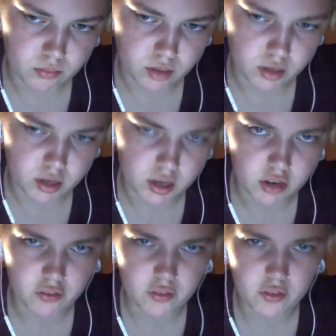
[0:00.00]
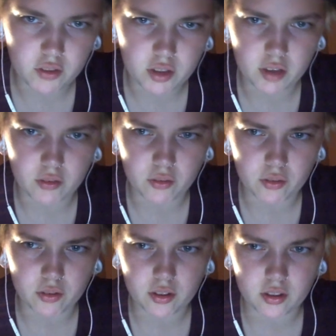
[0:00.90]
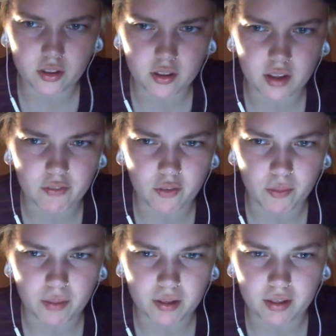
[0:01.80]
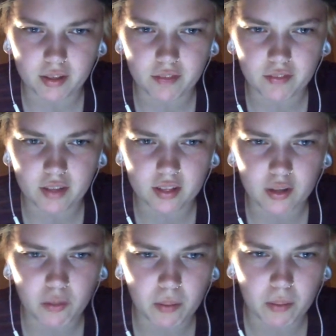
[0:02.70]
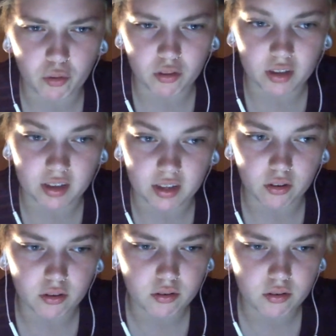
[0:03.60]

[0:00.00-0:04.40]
yeah, I just feel like, you know, I've got my life a little bit more together.